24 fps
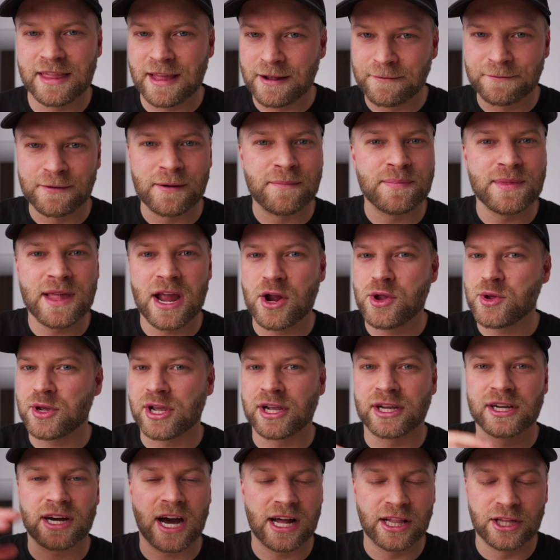then from there, you
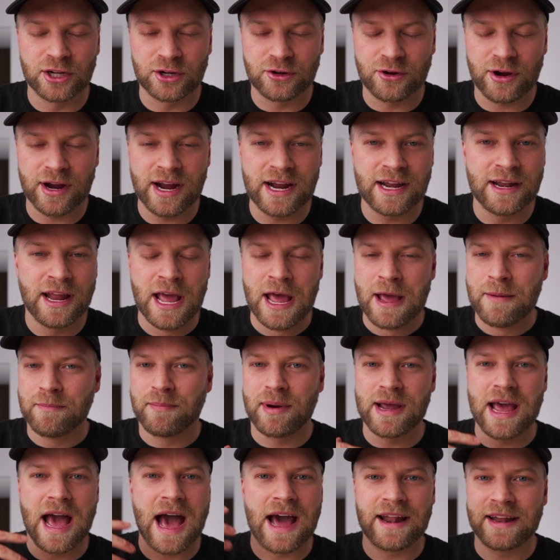can color grade
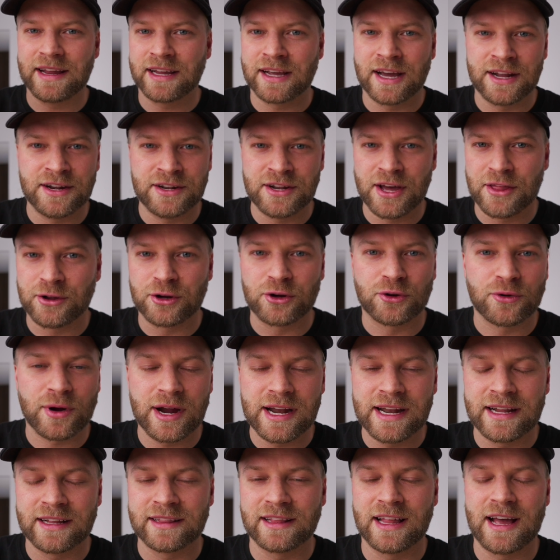by adding another
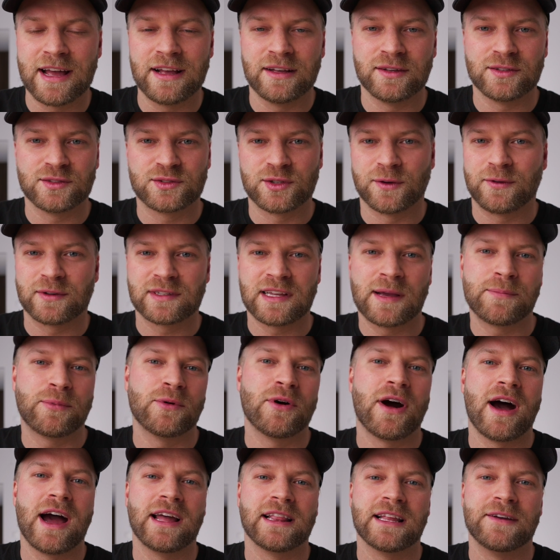grading LUT. So for
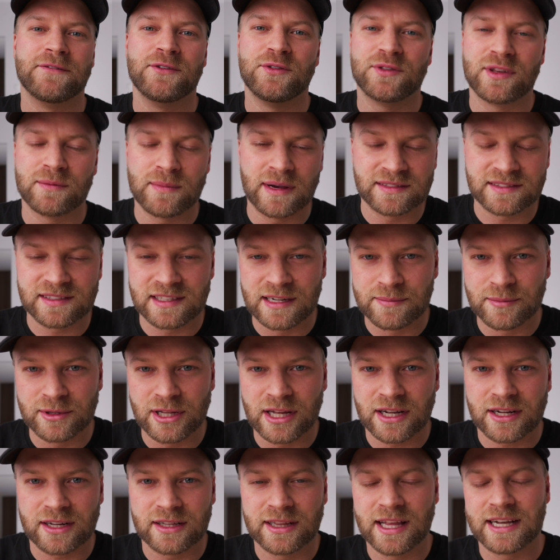example, I love using my Cinema
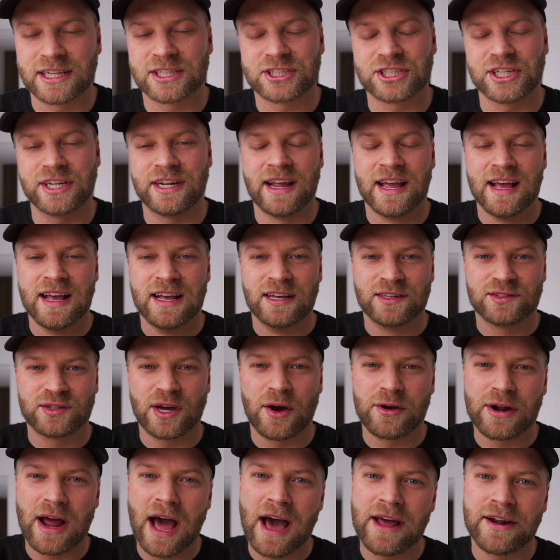LUT collection. So
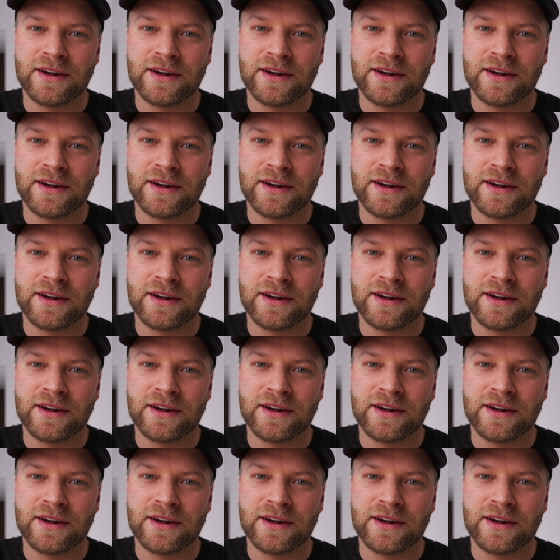I would add